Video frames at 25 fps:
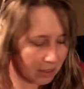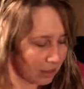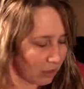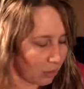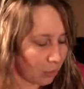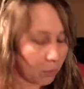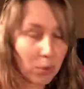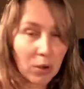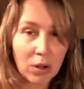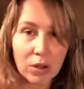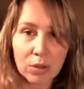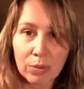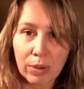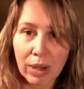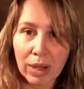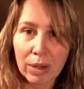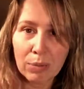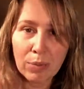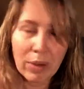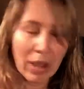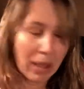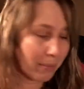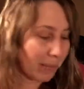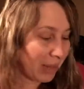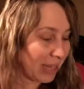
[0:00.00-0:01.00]
the World
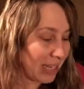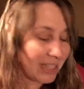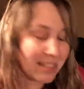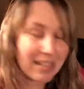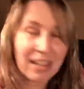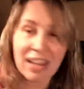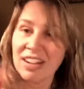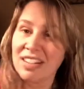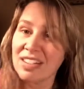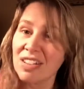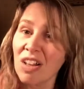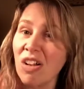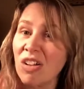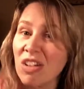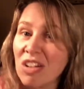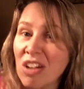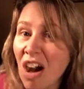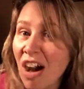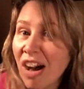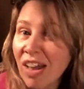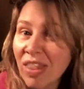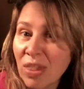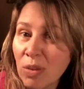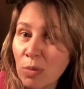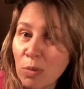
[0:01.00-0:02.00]
Wide Web. He's got us all
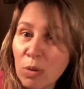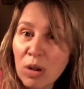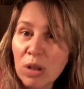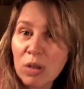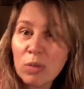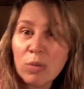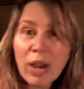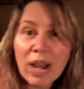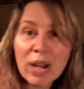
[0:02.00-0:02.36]
caught in the World